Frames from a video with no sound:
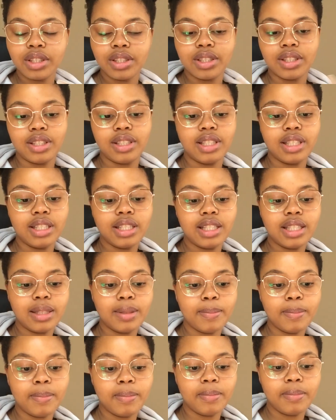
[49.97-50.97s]
just
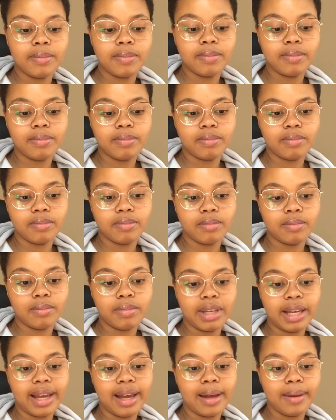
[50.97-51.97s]

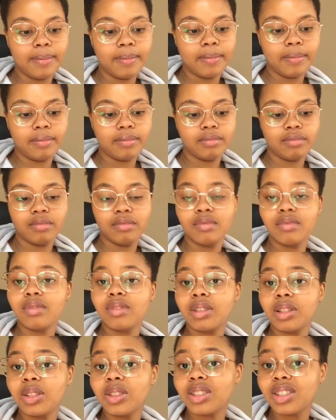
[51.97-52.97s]
become,
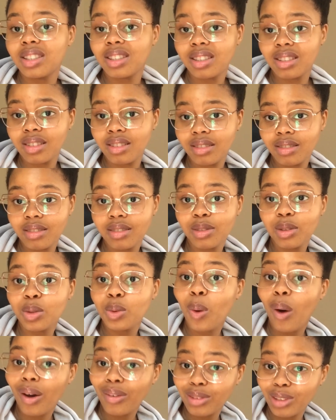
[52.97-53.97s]
well, it's
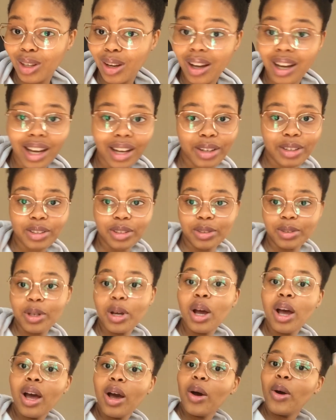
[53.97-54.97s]
12 o'clock. I don't know.
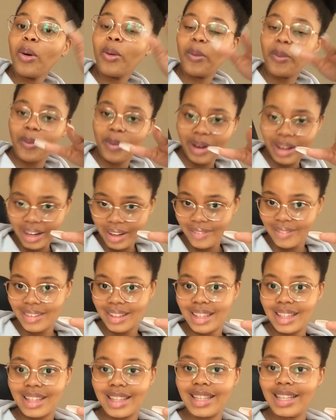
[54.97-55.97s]

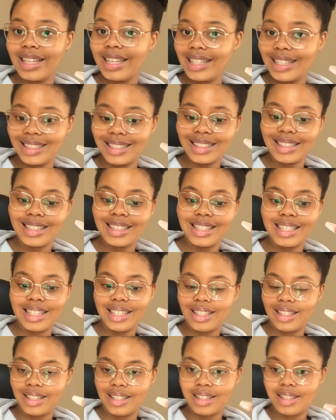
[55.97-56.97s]
Whatever the English says.